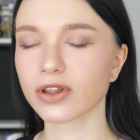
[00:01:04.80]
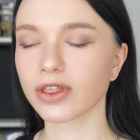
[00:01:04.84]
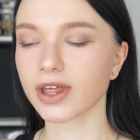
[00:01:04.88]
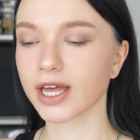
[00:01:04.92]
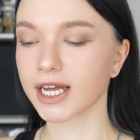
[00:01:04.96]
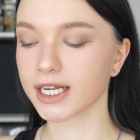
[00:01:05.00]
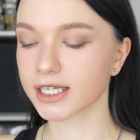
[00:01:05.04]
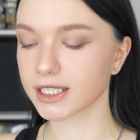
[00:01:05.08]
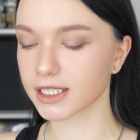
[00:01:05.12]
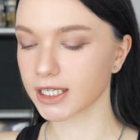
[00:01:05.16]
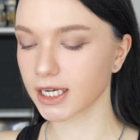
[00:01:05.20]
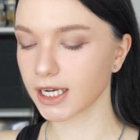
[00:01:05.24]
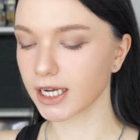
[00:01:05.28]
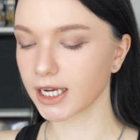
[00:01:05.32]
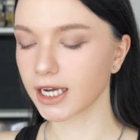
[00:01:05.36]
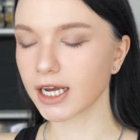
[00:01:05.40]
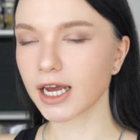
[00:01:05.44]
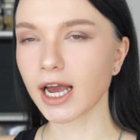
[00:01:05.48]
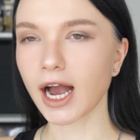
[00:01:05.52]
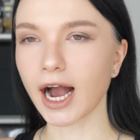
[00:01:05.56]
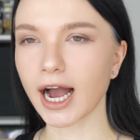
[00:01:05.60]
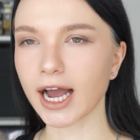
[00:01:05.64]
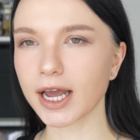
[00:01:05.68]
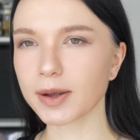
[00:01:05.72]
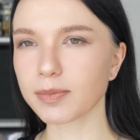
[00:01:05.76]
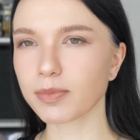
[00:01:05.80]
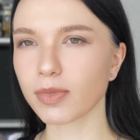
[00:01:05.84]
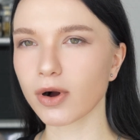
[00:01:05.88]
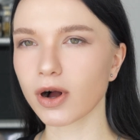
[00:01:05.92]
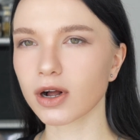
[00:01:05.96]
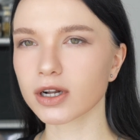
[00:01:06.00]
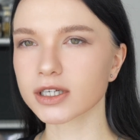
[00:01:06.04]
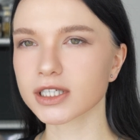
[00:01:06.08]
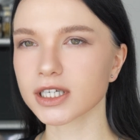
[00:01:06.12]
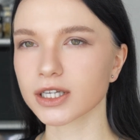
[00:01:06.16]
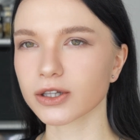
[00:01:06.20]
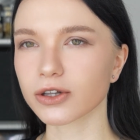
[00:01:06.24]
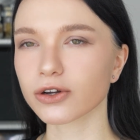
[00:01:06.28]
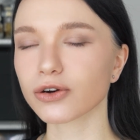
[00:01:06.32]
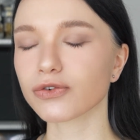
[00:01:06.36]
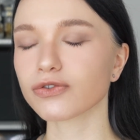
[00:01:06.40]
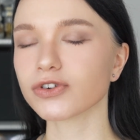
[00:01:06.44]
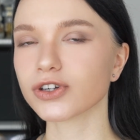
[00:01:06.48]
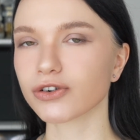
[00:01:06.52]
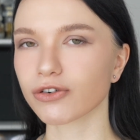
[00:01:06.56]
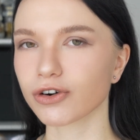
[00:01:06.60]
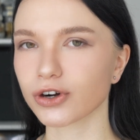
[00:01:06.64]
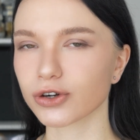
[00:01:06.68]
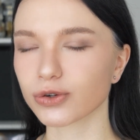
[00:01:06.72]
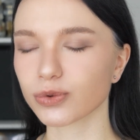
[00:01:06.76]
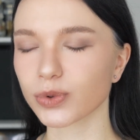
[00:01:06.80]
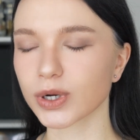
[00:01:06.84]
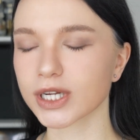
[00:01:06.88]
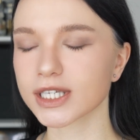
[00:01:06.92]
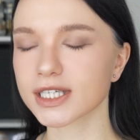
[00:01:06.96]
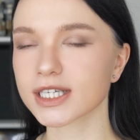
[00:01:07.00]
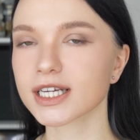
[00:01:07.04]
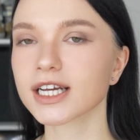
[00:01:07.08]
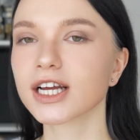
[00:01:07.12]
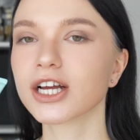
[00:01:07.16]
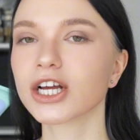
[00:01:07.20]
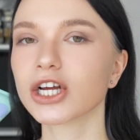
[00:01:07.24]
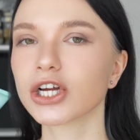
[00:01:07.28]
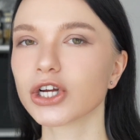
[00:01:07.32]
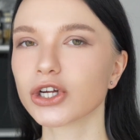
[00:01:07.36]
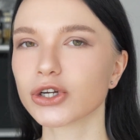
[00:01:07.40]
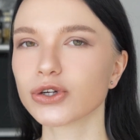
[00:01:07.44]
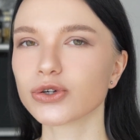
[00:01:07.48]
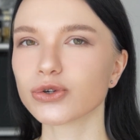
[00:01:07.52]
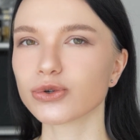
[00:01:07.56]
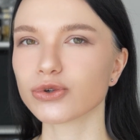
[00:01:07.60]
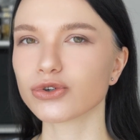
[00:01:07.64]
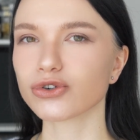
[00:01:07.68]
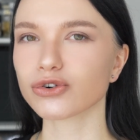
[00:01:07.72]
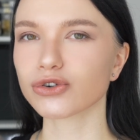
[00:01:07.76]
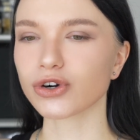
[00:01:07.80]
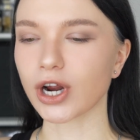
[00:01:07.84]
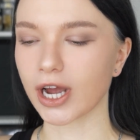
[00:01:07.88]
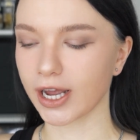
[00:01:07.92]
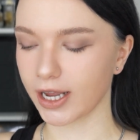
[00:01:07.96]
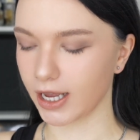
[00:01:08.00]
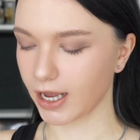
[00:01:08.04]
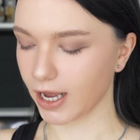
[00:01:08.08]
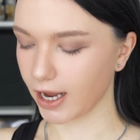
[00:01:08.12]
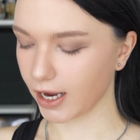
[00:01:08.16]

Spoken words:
that I bought a lot of different ones to try.